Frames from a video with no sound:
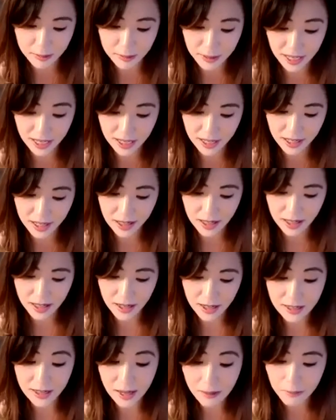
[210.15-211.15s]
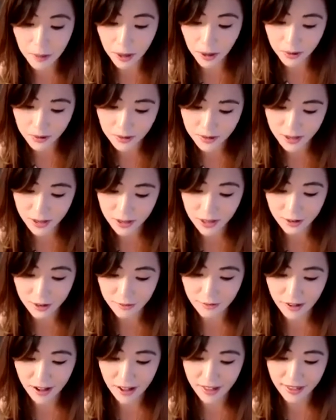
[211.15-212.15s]
me, and Amo to our
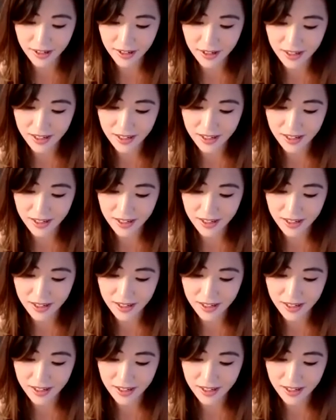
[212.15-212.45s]
father.